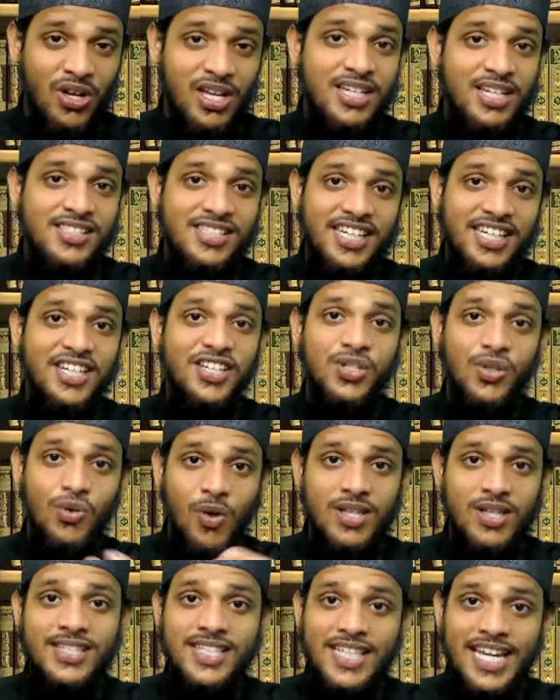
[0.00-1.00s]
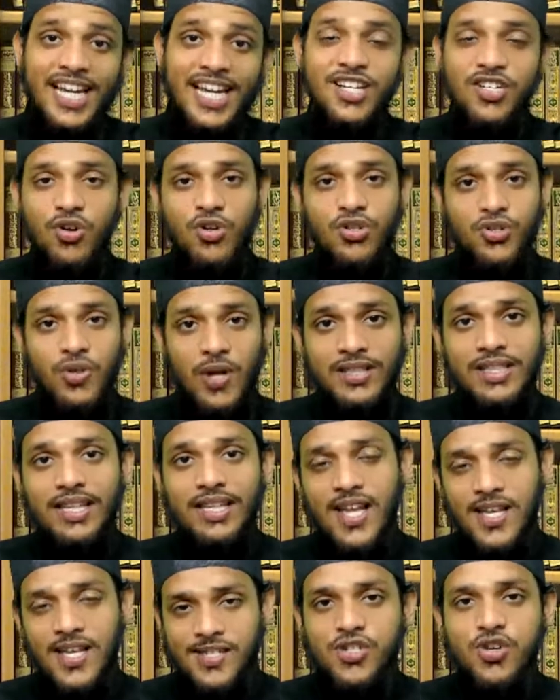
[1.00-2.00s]
Sri Krishna was killed also at the
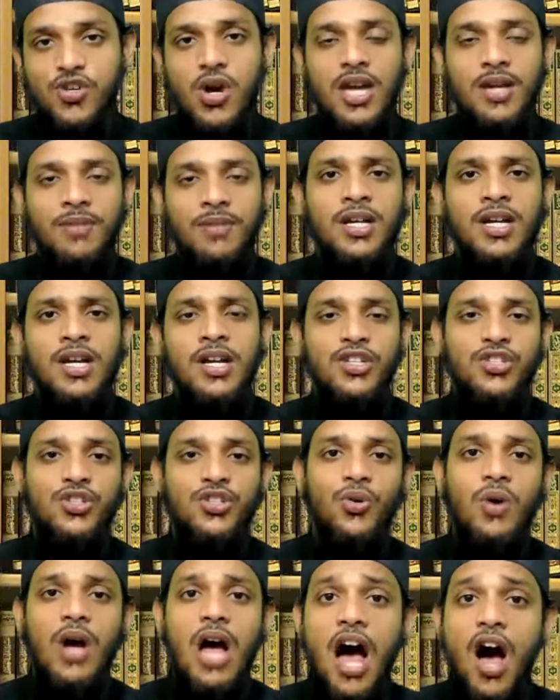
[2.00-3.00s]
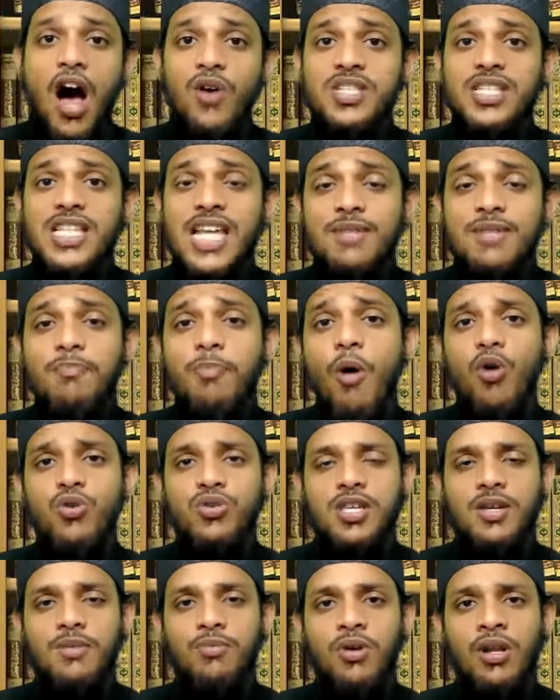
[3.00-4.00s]
last time. So how's that
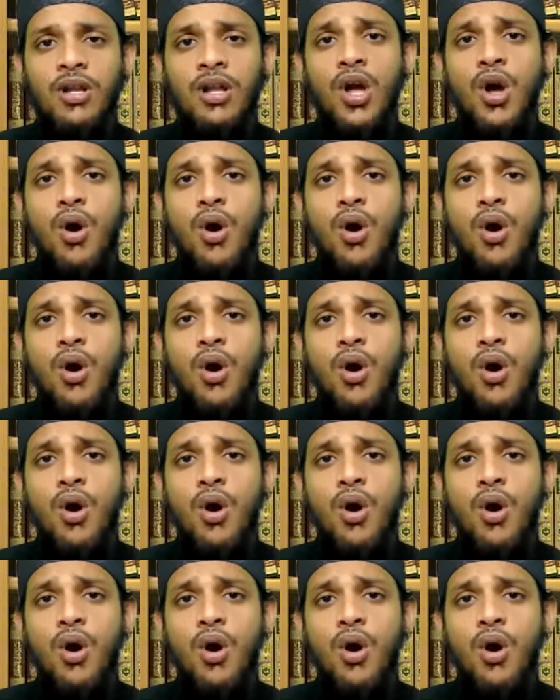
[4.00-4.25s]
possible?